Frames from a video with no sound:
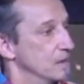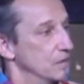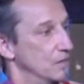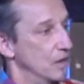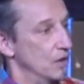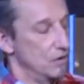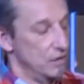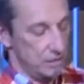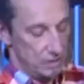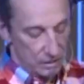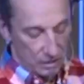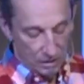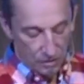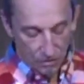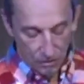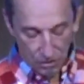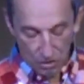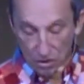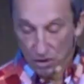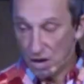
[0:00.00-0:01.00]
Now,
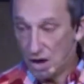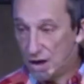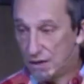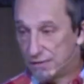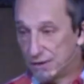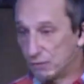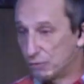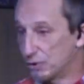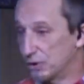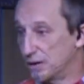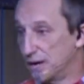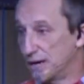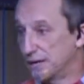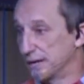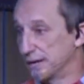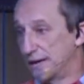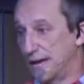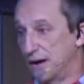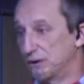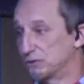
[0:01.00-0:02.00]
in their law, they were not
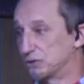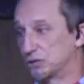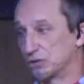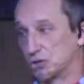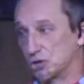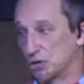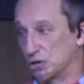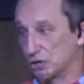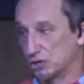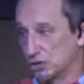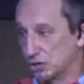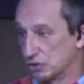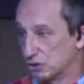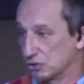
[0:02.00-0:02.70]
allowed to charge